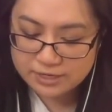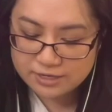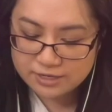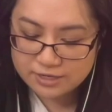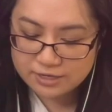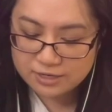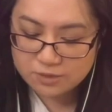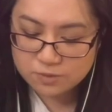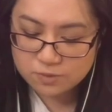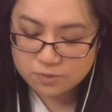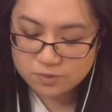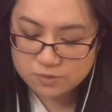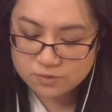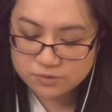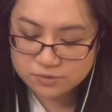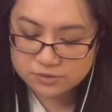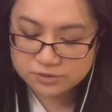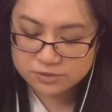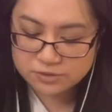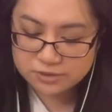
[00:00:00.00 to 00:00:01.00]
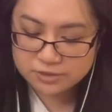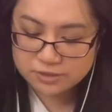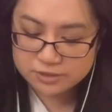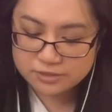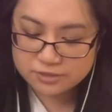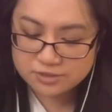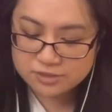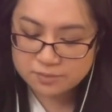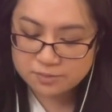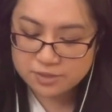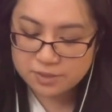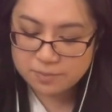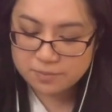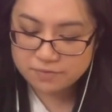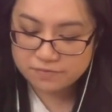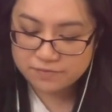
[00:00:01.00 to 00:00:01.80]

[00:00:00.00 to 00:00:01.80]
equals some type of